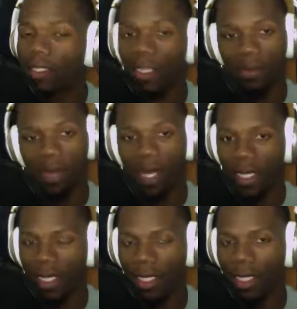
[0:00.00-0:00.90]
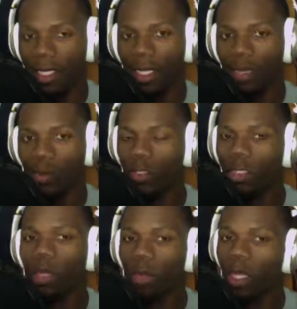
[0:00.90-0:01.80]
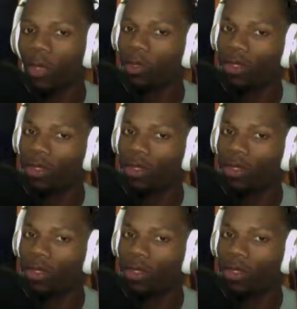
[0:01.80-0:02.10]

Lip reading: anybody, when Tom Brady was